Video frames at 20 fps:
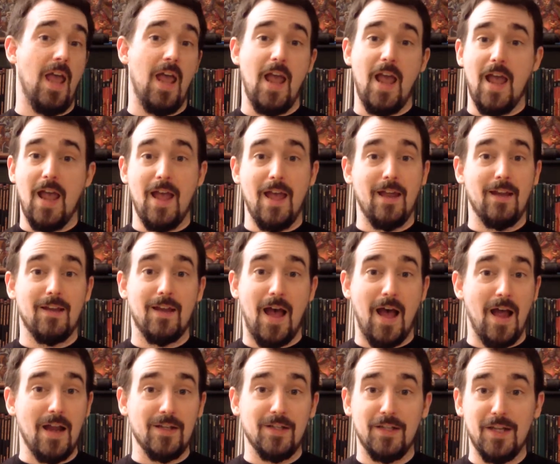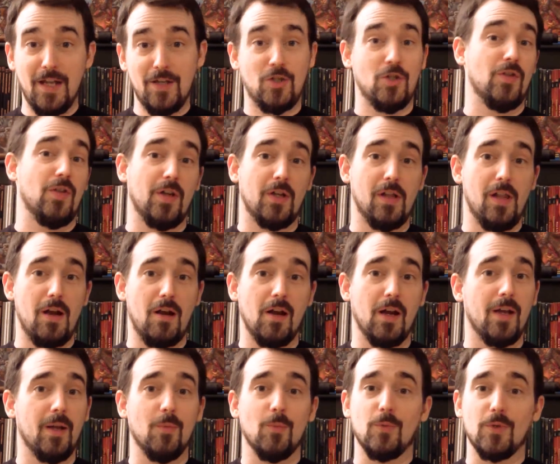And I ditched the
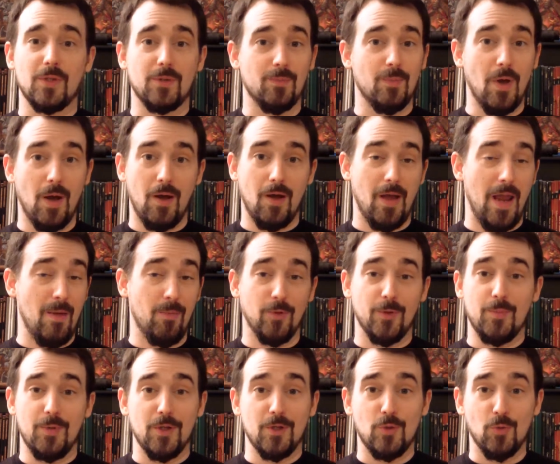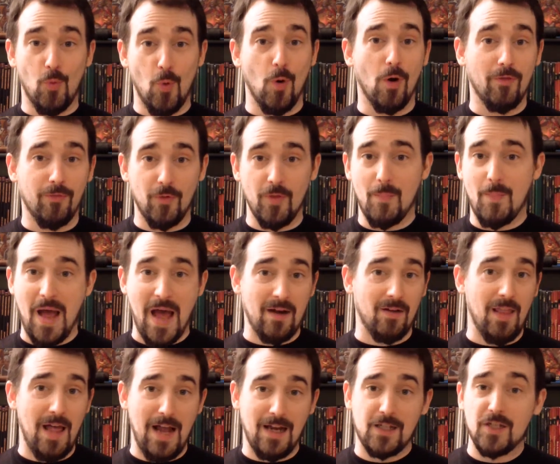cleric and was able to be a dwarf with a
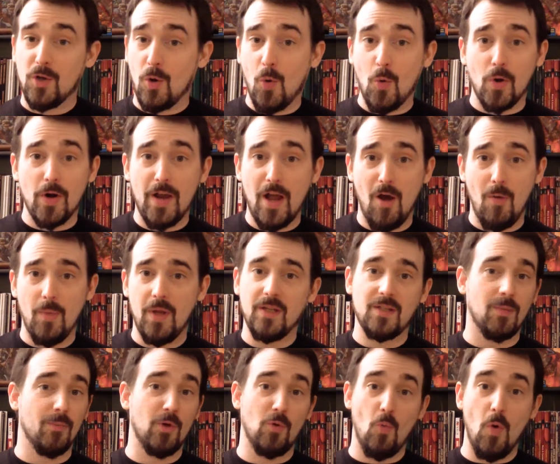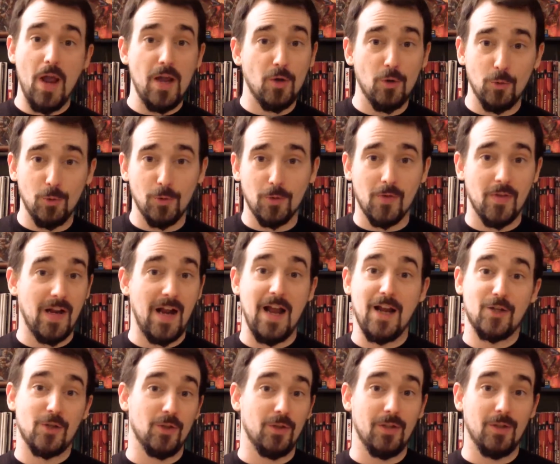battle axe and a horned helmet, something way cooler that I
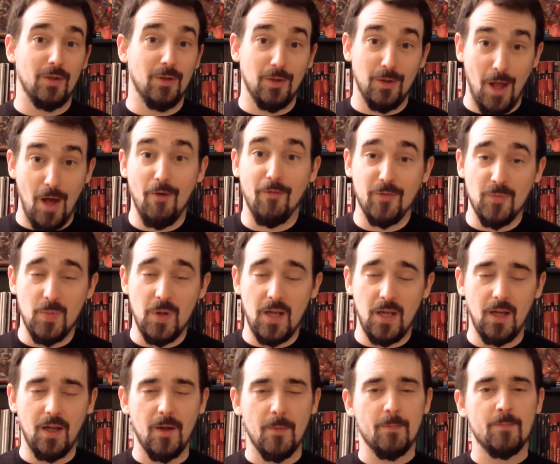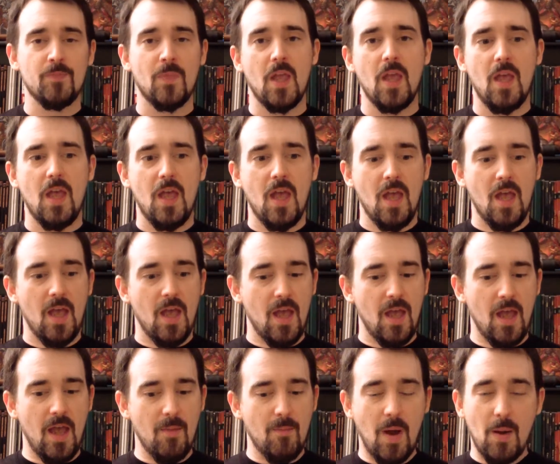actually loved being.
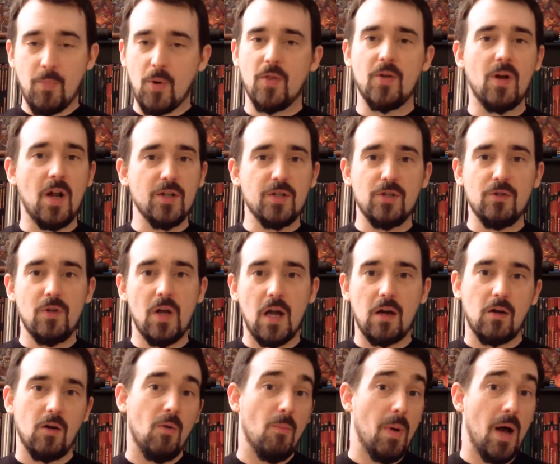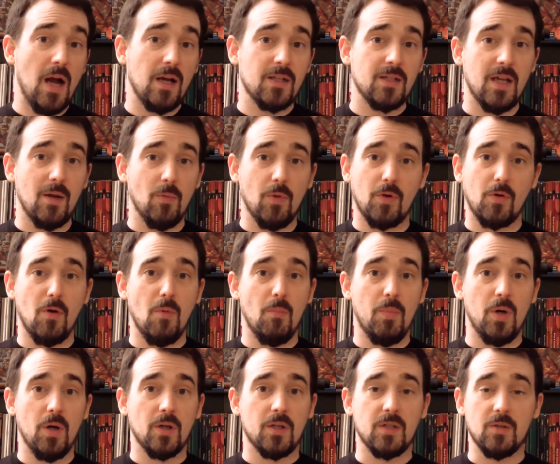And my brother and I soon got our own box set with our own
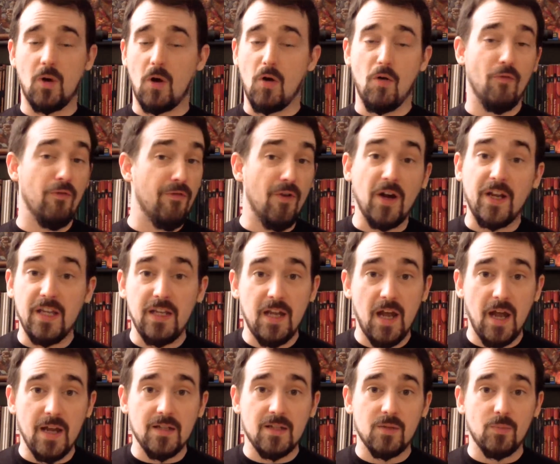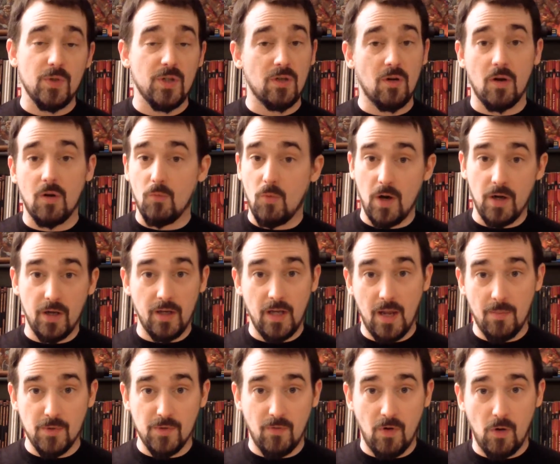books and our own funky dice, and we started running
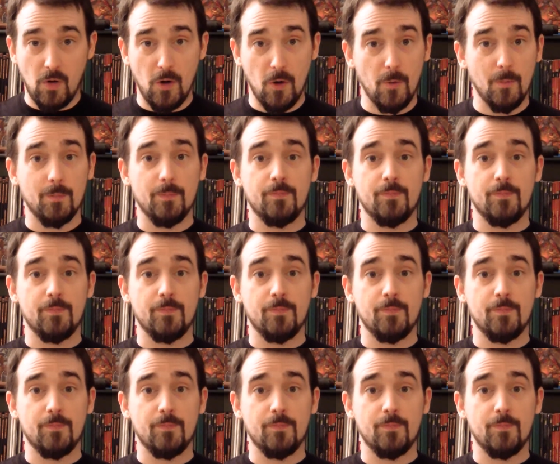games of our own.